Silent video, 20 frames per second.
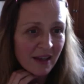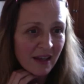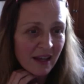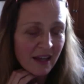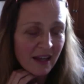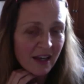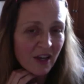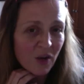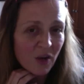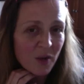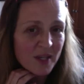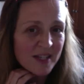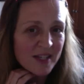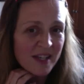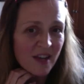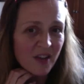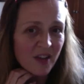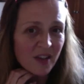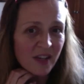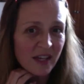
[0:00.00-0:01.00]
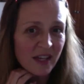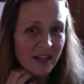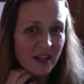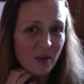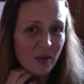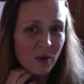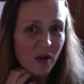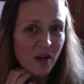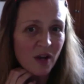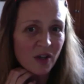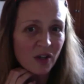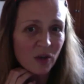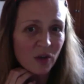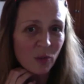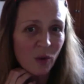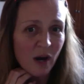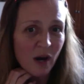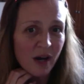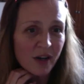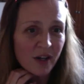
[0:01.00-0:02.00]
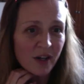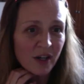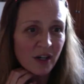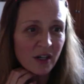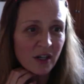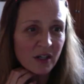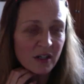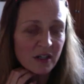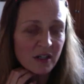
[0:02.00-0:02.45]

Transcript: and it always sounded like they were underwater.